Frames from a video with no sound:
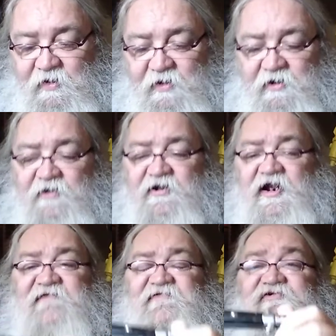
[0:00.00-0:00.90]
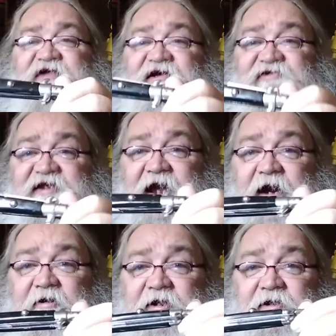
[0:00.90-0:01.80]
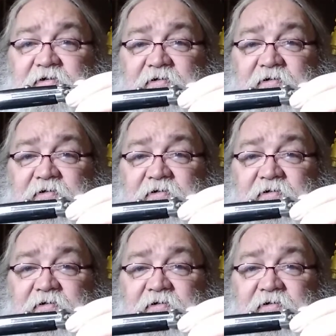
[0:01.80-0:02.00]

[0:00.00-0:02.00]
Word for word: another knife that's nice to carry,